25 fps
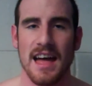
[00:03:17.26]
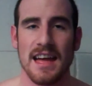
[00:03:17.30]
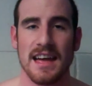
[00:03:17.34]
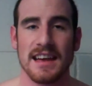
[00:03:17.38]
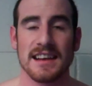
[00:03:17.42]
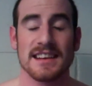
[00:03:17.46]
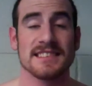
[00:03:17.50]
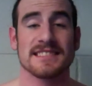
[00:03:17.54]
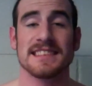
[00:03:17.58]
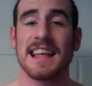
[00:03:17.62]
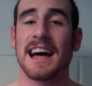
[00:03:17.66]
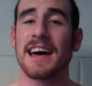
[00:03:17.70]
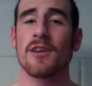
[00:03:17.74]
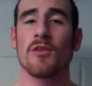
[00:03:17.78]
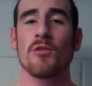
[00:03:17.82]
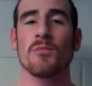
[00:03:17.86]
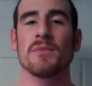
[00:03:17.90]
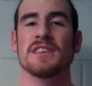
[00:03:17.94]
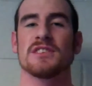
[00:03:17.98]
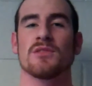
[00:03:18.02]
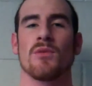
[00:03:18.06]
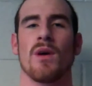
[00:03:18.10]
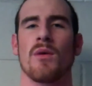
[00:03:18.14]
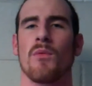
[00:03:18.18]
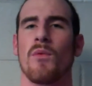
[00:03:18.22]
Because not
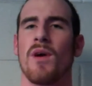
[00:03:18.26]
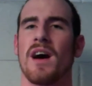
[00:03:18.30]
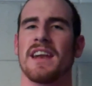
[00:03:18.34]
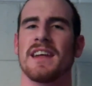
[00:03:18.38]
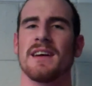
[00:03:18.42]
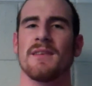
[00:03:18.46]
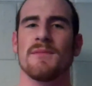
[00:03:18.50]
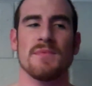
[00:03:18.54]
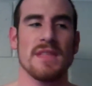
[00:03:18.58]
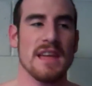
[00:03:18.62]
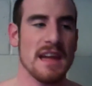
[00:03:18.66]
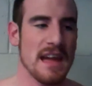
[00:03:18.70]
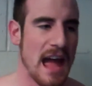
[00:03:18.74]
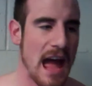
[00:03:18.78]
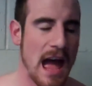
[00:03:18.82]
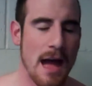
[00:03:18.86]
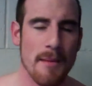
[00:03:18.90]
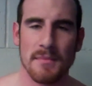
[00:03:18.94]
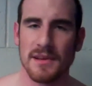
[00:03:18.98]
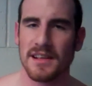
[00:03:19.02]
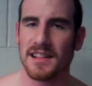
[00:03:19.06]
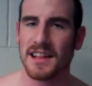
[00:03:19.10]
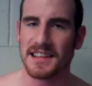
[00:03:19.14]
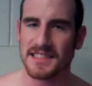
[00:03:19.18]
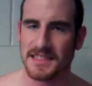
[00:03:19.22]
only do I want to
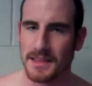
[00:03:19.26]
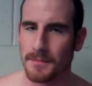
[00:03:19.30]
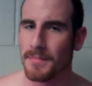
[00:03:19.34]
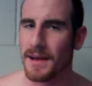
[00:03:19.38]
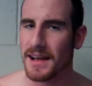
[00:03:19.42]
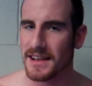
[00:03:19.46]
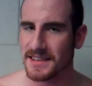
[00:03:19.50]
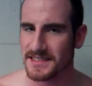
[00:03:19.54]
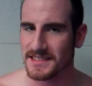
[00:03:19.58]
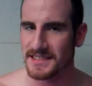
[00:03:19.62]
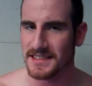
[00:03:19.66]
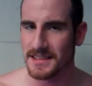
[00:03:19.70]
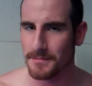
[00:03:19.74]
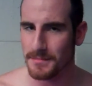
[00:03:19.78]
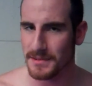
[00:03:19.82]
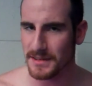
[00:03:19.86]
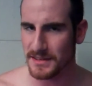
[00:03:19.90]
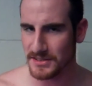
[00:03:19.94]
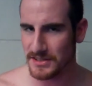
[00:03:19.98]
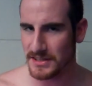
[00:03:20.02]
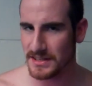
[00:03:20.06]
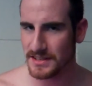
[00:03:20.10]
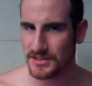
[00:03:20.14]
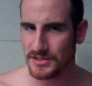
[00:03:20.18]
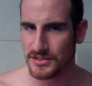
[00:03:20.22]
emulate the best in the
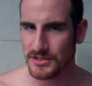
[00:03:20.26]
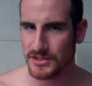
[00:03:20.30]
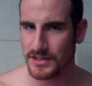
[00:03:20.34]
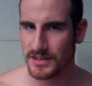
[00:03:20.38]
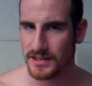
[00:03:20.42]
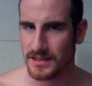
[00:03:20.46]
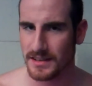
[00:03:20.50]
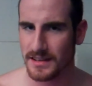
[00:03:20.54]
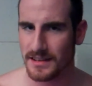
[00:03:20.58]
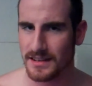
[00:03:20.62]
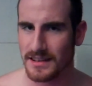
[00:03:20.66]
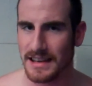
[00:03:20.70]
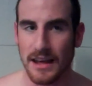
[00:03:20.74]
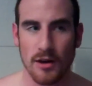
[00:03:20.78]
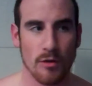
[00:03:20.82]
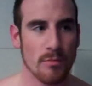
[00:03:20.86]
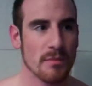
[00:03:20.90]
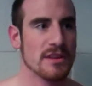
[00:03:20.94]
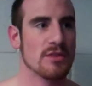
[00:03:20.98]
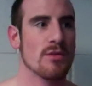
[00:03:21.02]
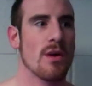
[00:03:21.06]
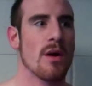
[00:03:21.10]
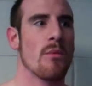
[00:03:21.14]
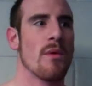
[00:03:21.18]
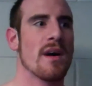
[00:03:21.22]
business, not
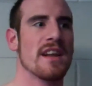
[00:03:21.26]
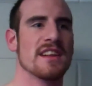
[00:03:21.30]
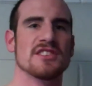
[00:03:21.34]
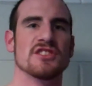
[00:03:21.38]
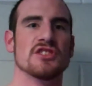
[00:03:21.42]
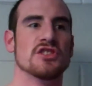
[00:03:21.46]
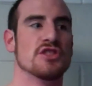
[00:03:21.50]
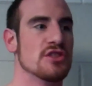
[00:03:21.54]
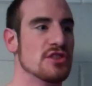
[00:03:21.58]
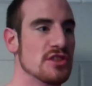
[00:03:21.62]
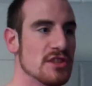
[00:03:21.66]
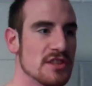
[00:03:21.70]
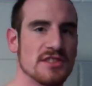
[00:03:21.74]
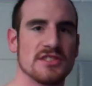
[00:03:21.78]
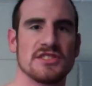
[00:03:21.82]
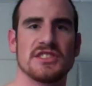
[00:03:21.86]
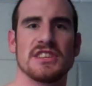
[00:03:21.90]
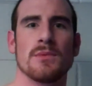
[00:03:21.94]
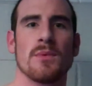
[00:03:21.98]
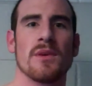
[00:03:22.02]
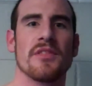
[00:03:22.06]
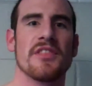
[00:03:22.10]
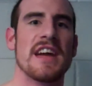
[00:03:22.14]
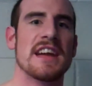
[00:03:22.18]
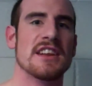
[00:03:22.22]
only do I want to see
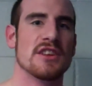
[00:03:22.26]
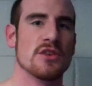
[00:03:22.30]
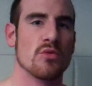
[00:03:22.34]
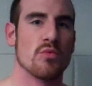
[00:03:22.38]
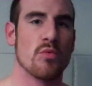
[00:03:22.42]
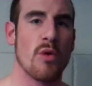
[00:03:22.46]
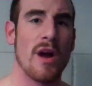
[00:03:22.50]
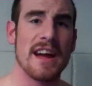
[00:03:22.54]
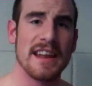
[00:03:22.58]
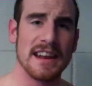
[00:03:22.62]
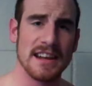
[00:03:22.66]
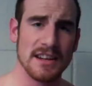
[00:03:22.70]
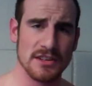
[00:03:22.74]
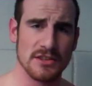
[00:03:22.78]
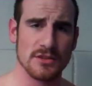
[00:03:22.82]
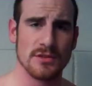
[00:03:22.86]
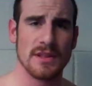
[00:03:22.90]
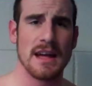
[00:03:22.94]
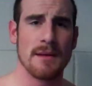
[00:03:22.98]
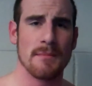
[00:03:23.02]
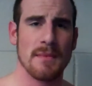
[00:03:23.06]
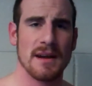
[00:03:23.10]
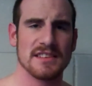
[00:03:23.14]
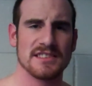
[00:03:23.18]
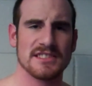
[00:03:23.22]
what they do right and do
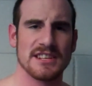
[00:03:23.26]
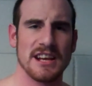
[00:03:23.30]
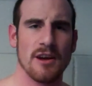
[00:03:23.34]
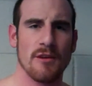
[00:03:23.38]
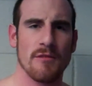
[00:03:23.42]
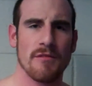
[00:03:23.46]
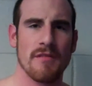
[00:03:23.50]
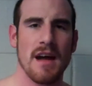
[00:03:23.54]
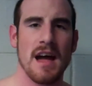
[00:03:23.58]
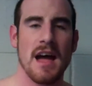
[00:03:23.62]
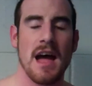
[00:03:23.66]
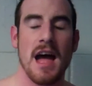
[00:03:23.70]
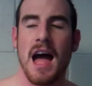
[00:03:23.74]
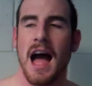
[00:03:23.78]
that myself,